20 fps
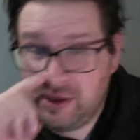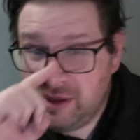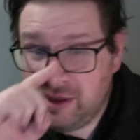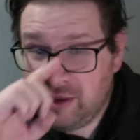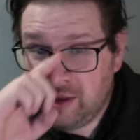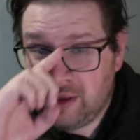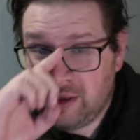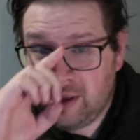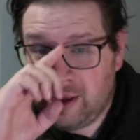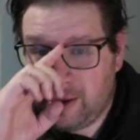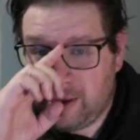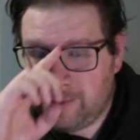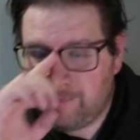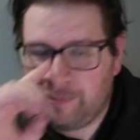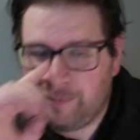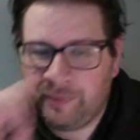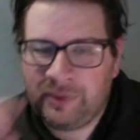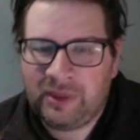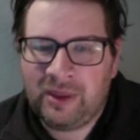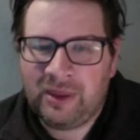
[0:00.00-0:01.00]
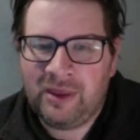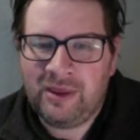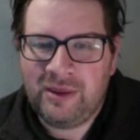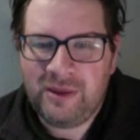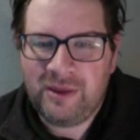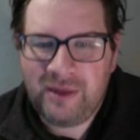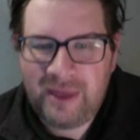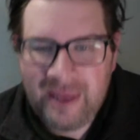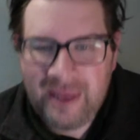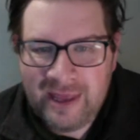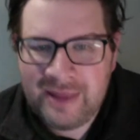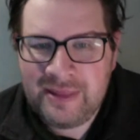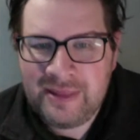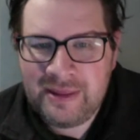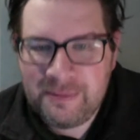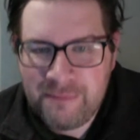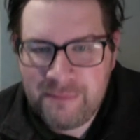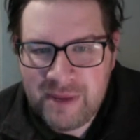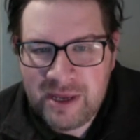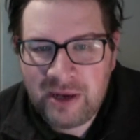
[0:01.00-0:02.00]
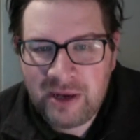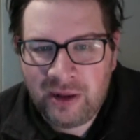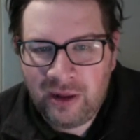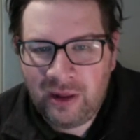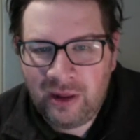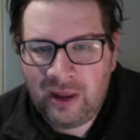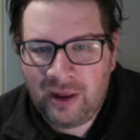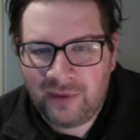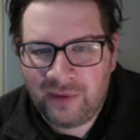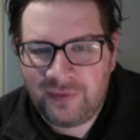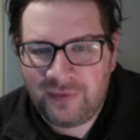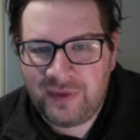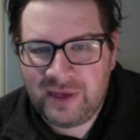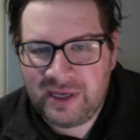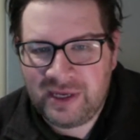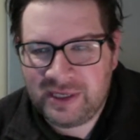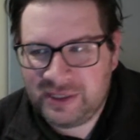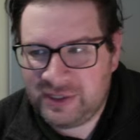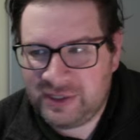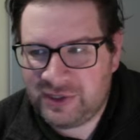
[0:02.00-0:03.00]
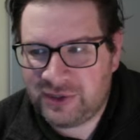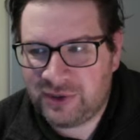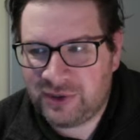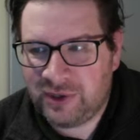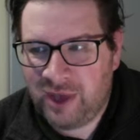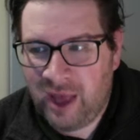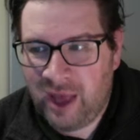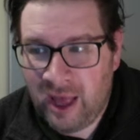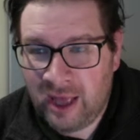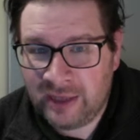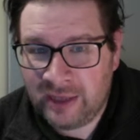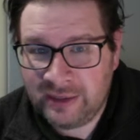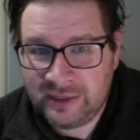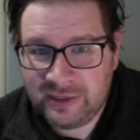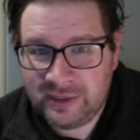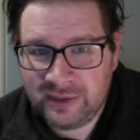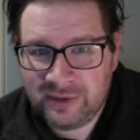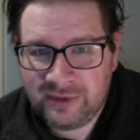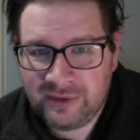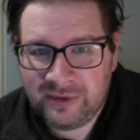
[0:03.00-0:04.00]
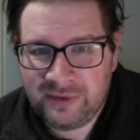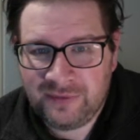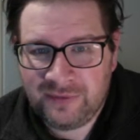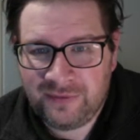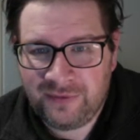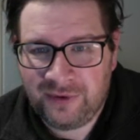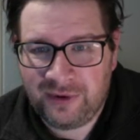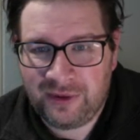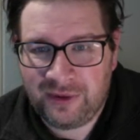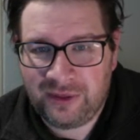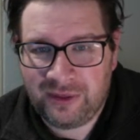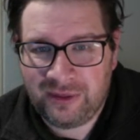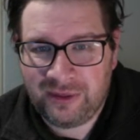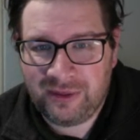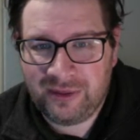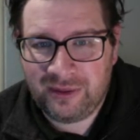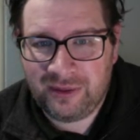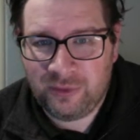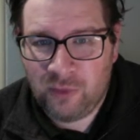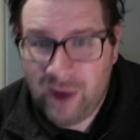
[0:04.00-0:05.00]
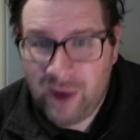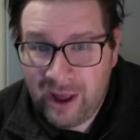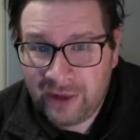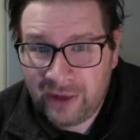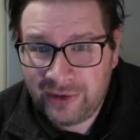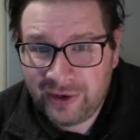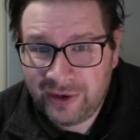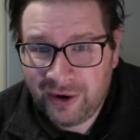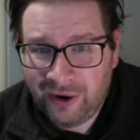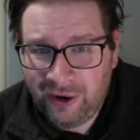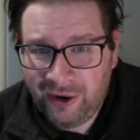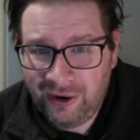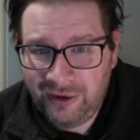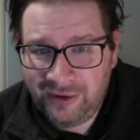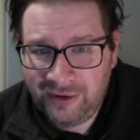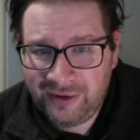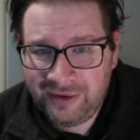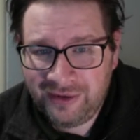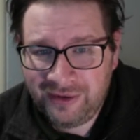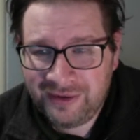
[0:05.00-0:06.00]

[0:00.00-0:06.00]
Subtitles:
in the middle of this hunt for the wild card,